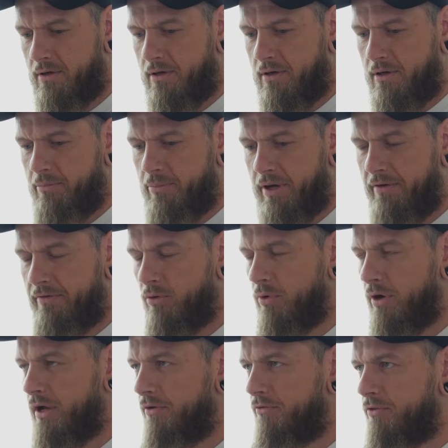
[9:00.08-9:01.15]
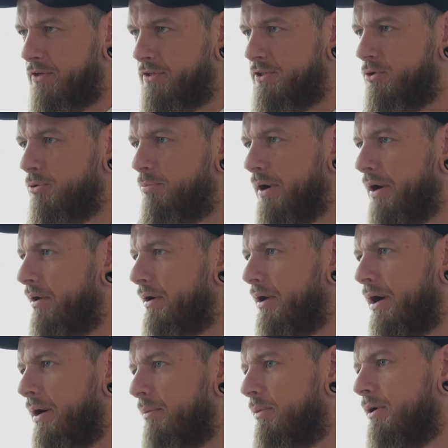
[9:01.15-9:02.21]
uh, paving way for this new
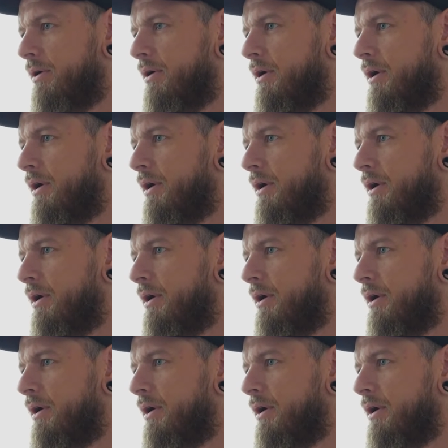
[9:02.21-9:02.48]
paradigm